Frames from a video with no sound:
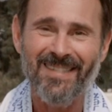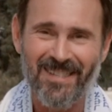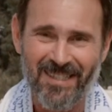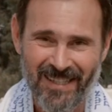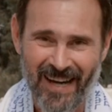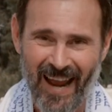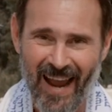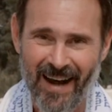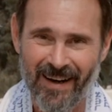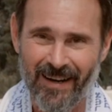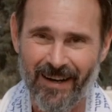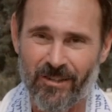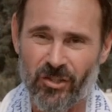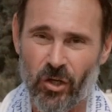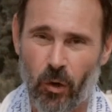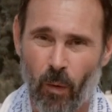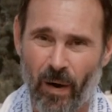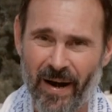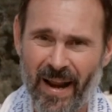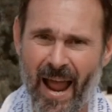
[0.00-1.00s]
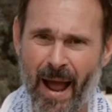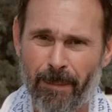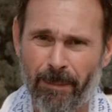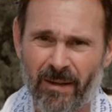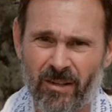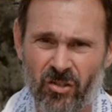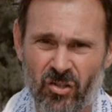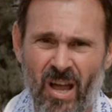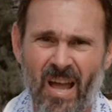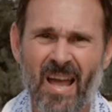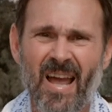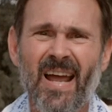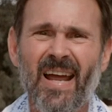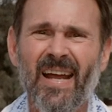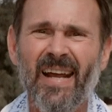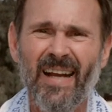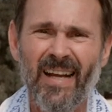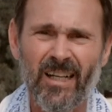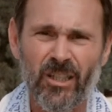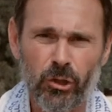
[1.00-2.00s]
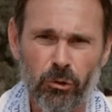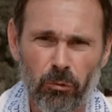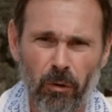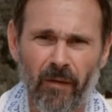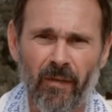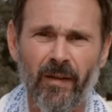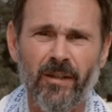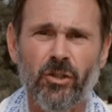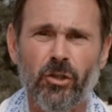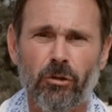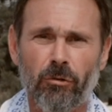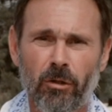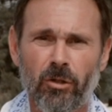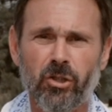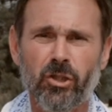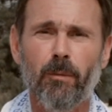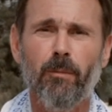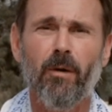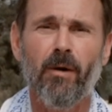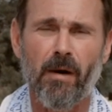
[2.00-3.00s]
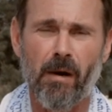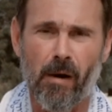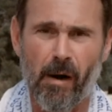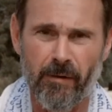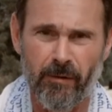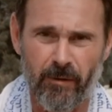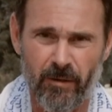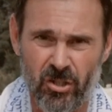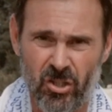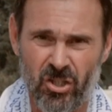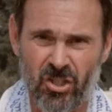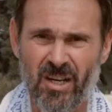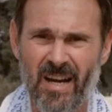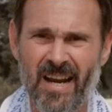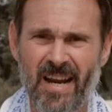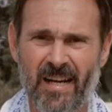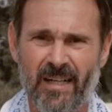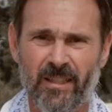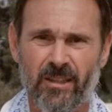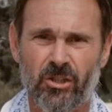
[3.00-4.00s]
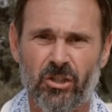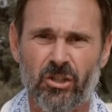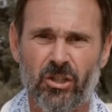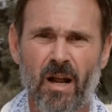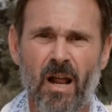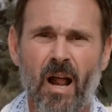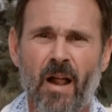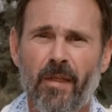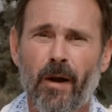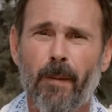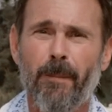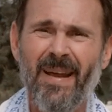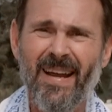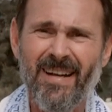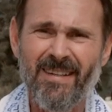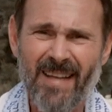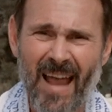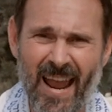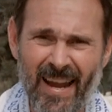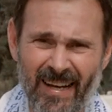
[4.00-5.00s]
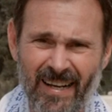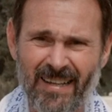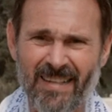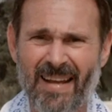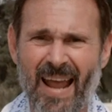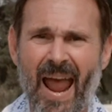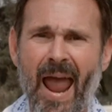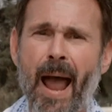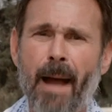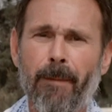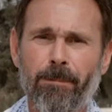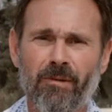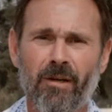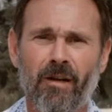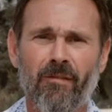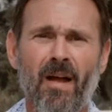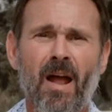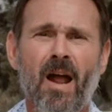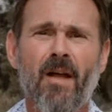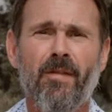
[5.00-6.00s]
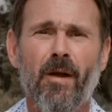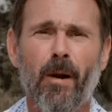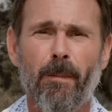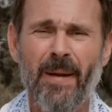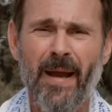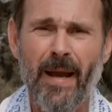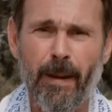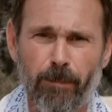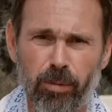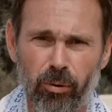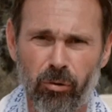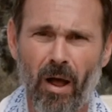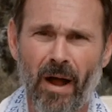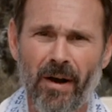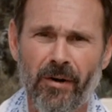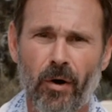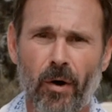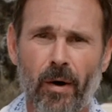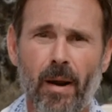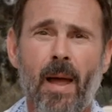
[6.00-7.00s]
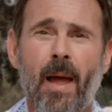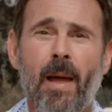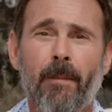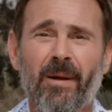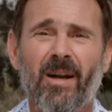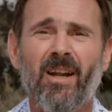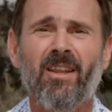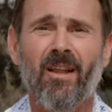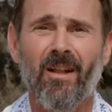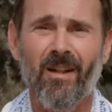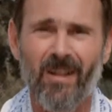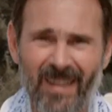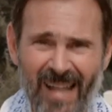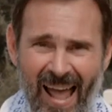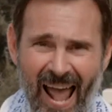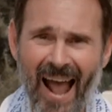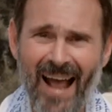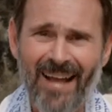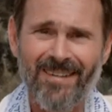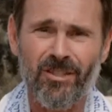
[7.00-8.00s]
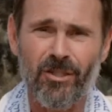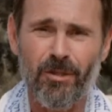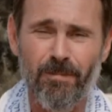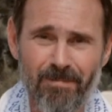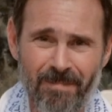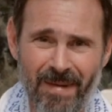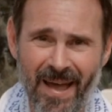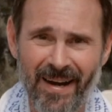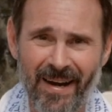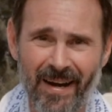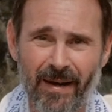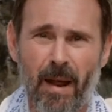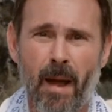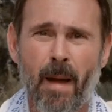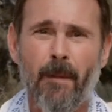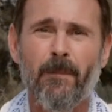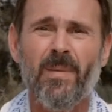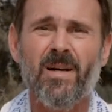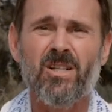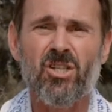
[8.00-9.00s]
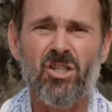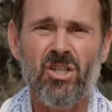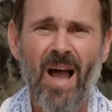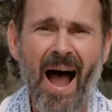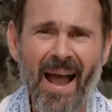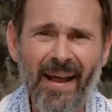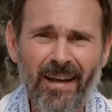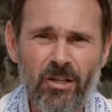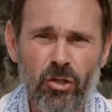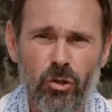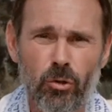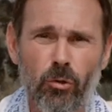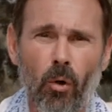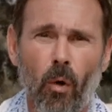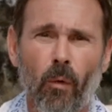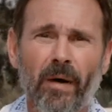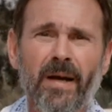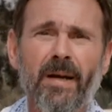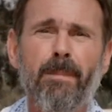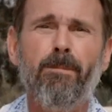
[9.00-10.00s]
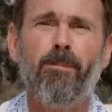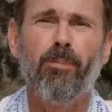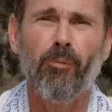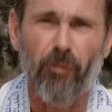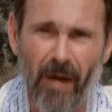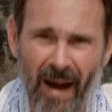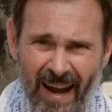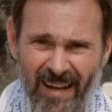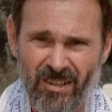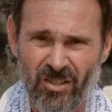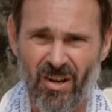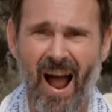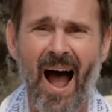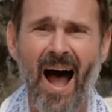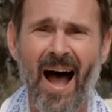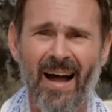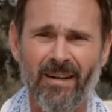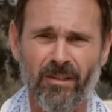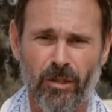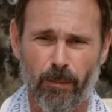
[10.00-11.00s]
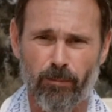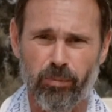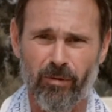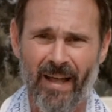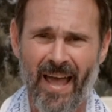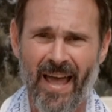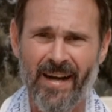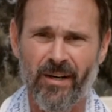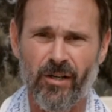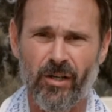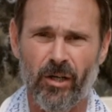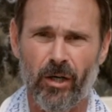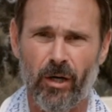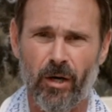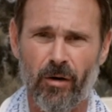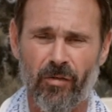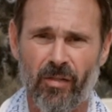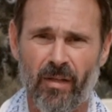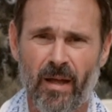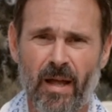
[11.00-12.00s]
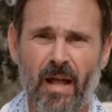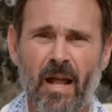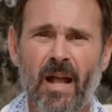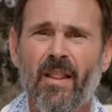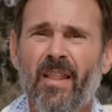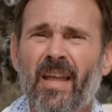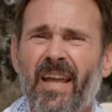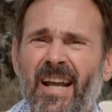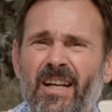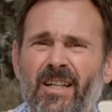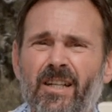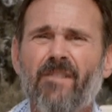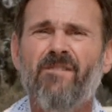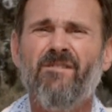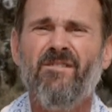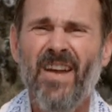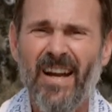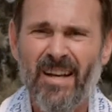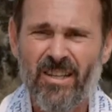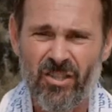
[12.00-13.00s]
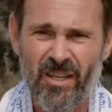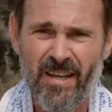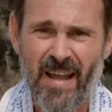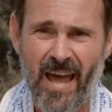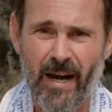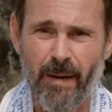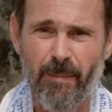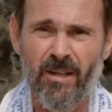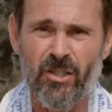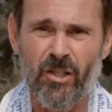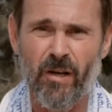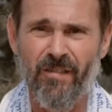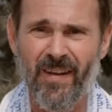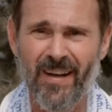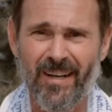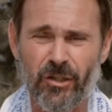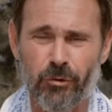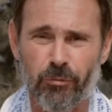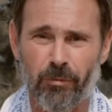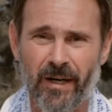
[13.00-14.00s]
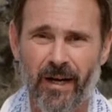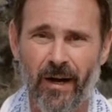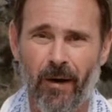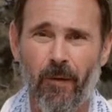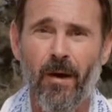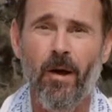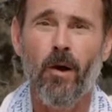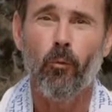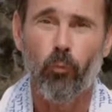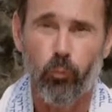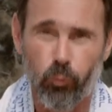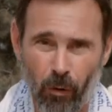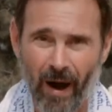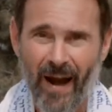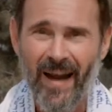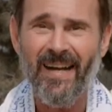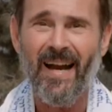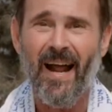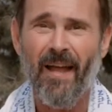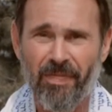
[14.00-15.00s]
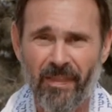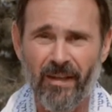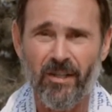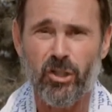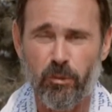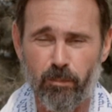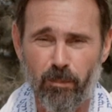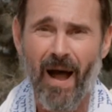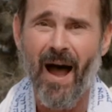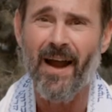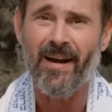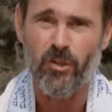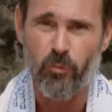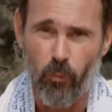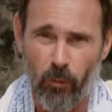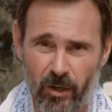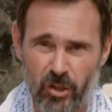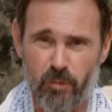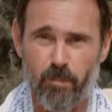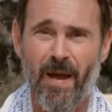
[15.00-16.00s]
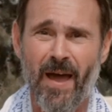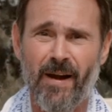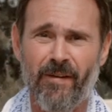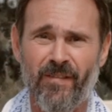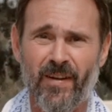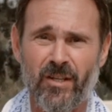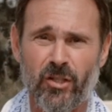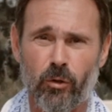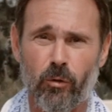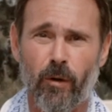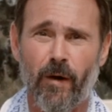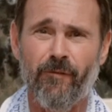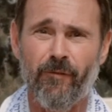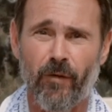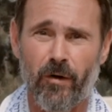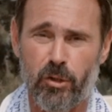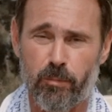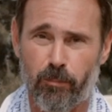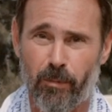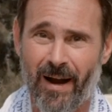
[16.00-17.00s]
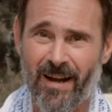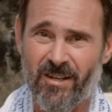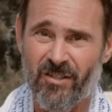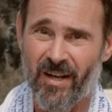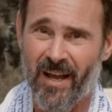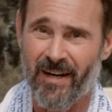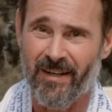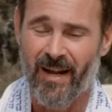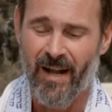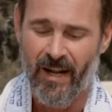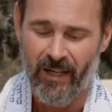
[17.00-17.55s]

standing. So what happens? Israel and Jerusalem are under siege. They're being taken captive. They're being plundered. But at the last minute, Messiah's glory breaks onto planet Earth. He defeats the enemies of Israel. Right at this spot is where his manifest glory first breaks in.